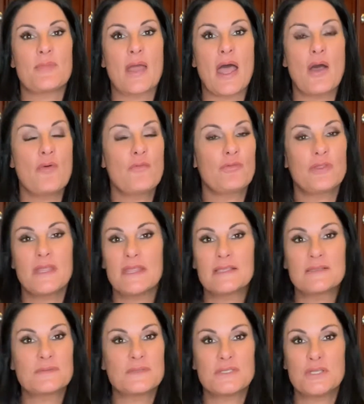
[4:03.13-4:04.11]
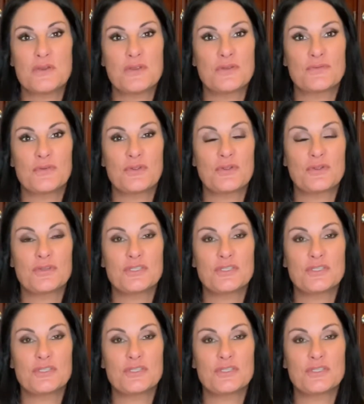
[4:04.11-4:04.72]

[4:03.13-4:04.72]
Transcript: hopefully this was useful